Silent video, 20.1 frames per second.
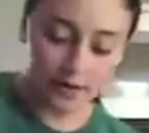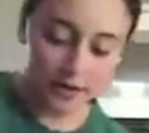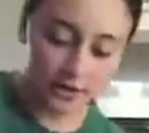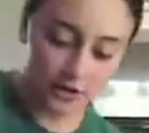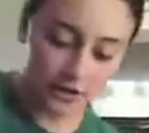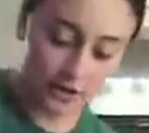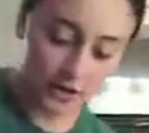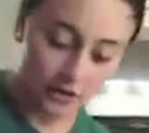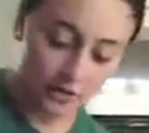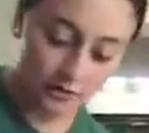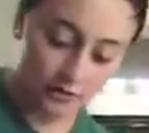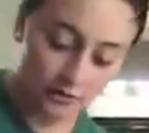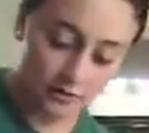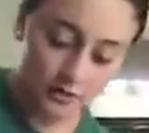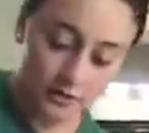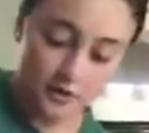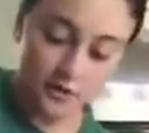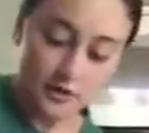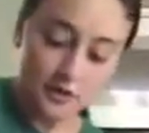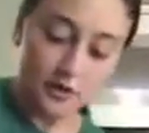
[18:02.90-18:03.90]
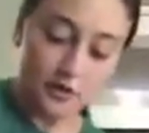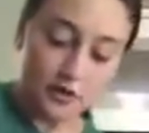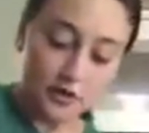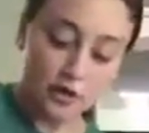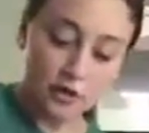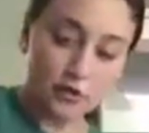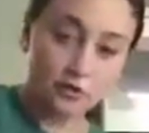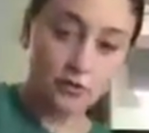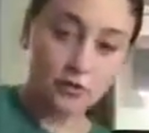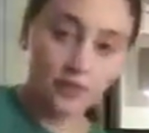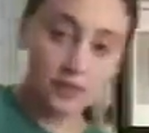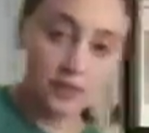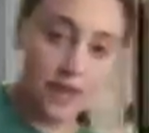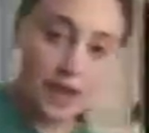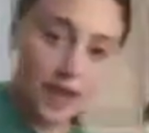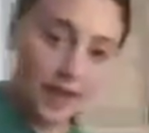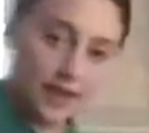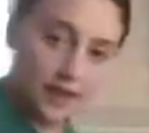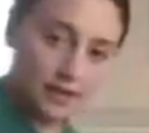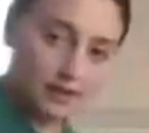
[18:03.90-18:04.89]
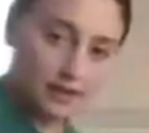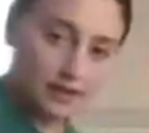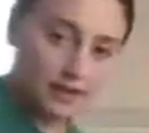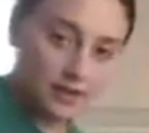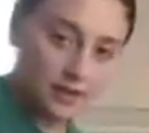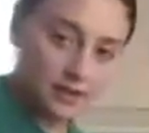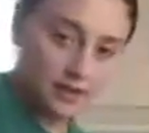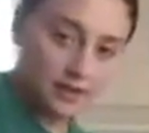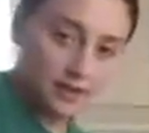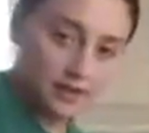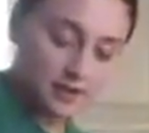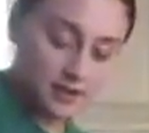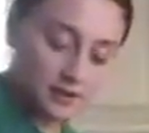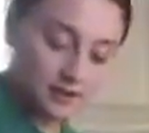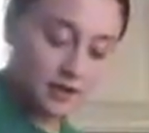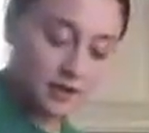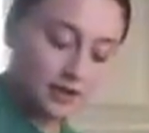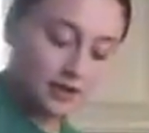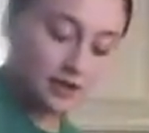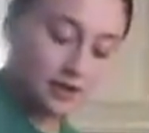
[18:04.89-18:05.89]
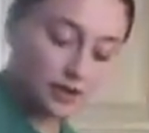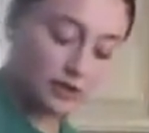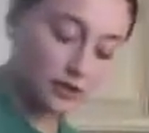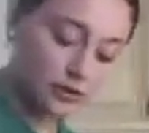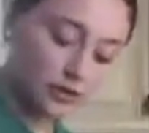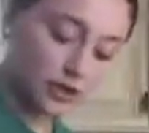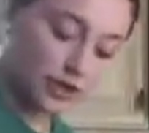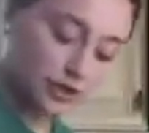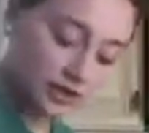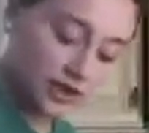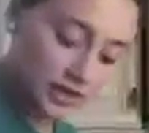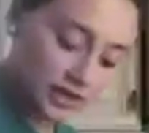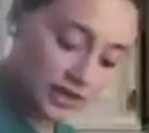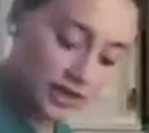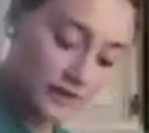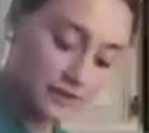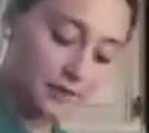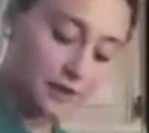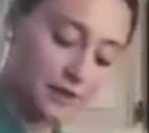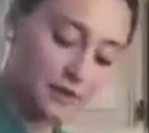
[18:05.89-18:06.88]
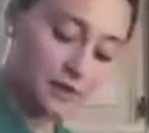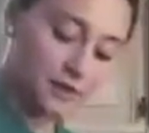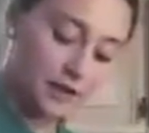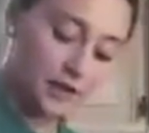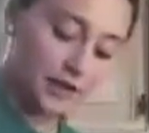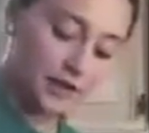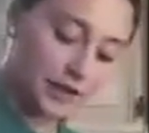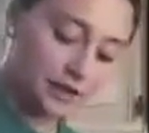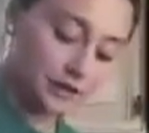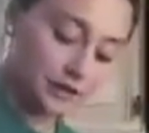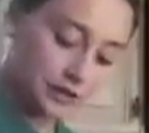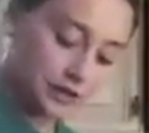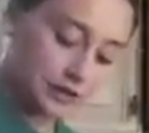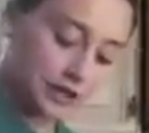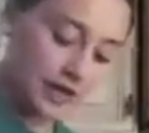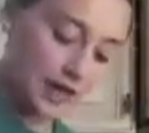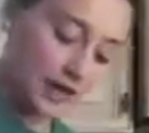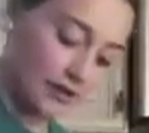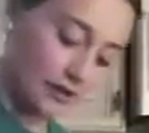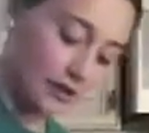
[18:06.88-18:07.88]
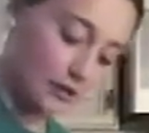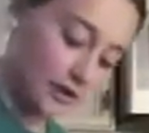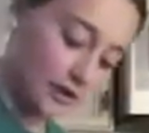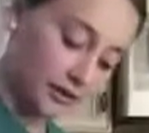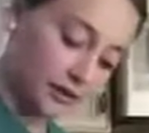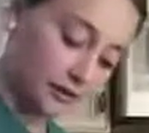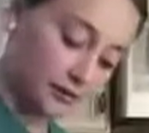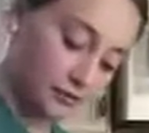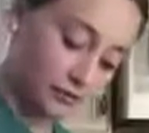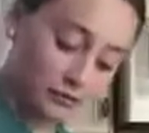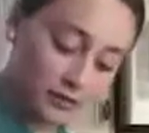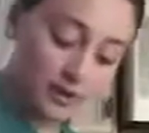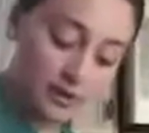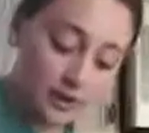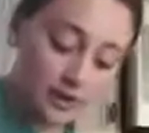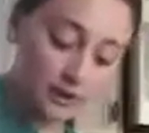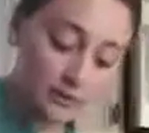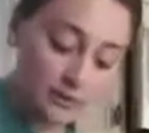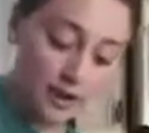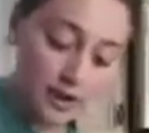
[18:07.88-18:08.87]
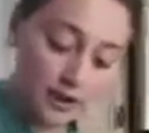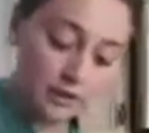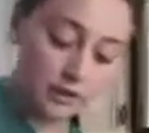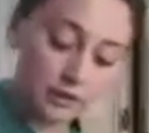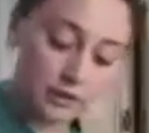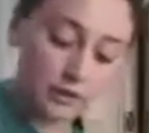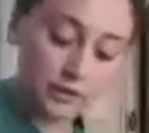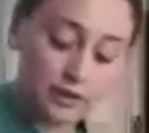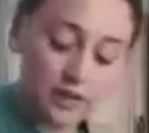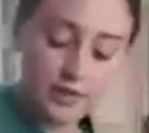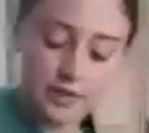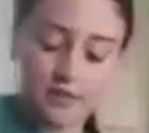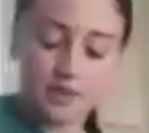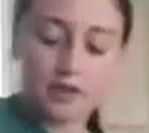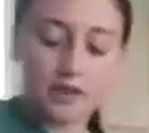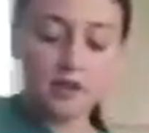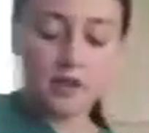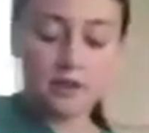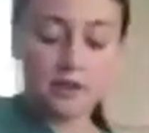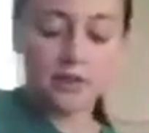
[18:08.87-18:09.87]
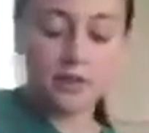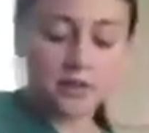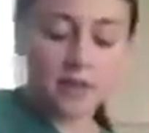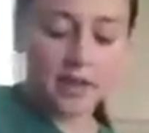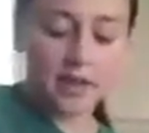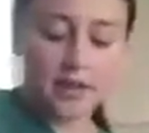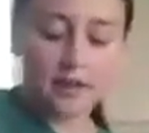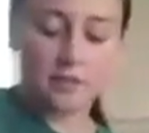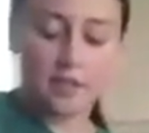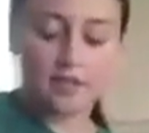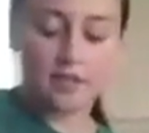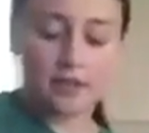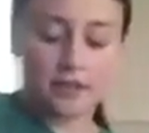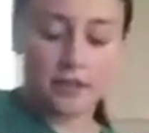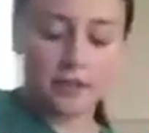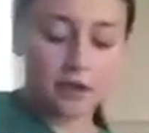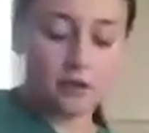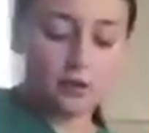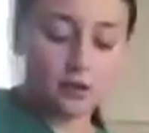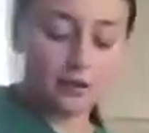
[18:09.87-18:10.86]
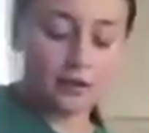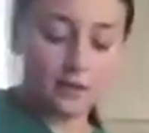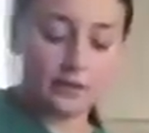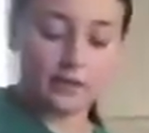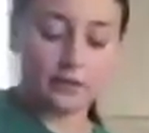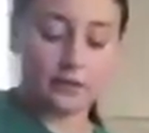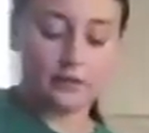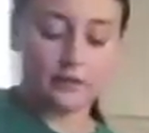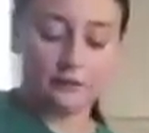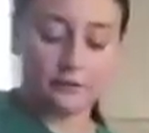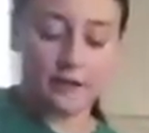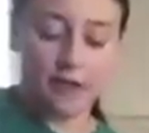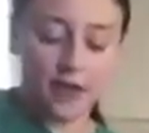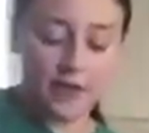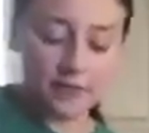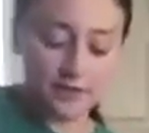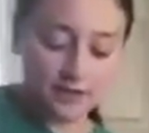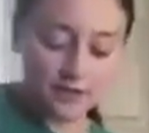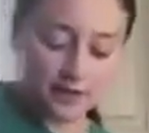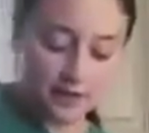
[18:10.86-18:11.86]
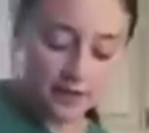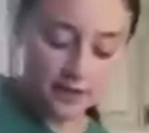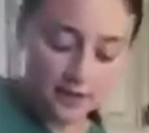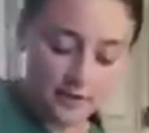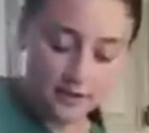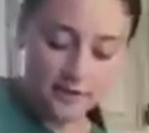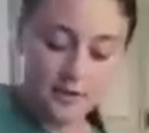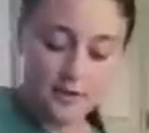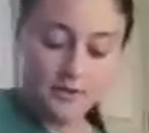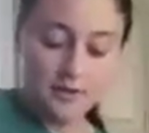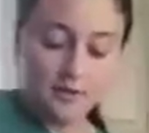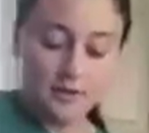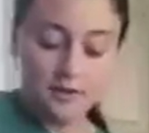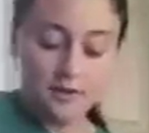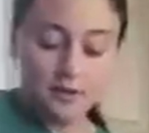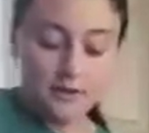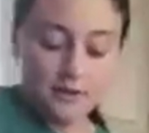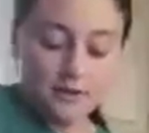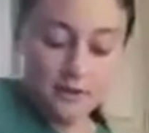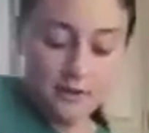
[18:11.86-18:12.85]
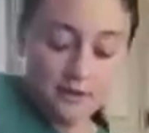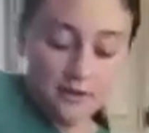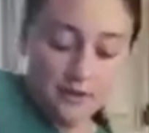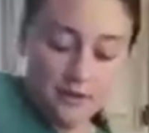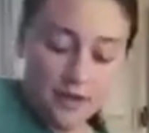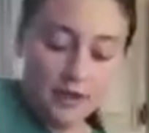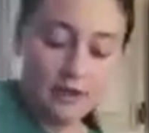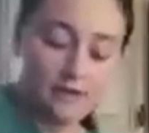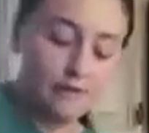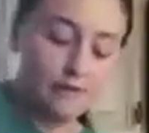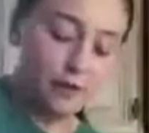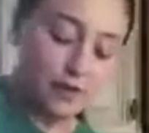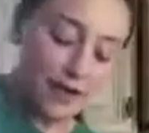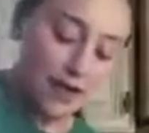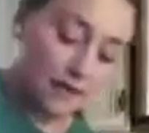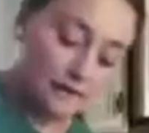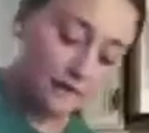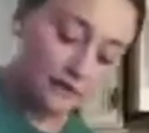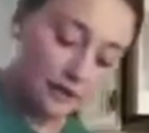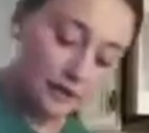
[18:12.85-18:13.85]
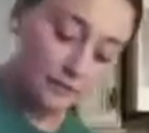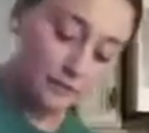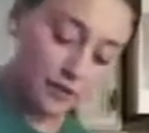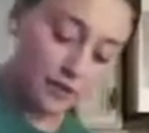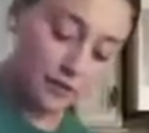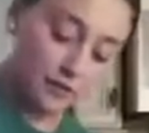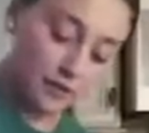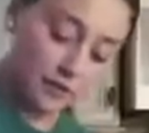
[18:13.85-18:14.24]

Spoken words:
to use that to crush on top of the Oreos. Yeah, that works really well. So this kind of makes it go a little faster. If you have something with a